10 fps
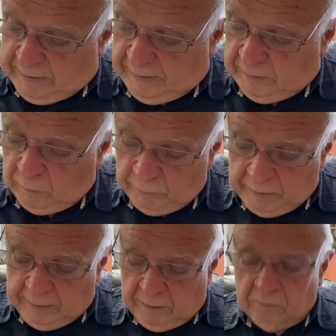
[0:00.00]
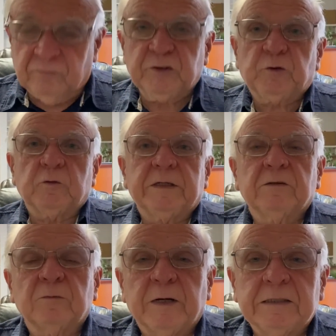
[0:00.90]
including our future
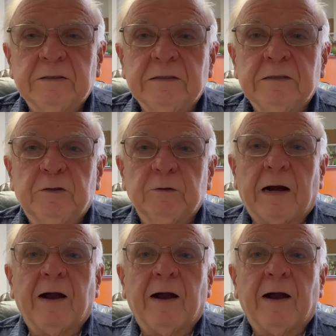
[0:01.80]
resurrection into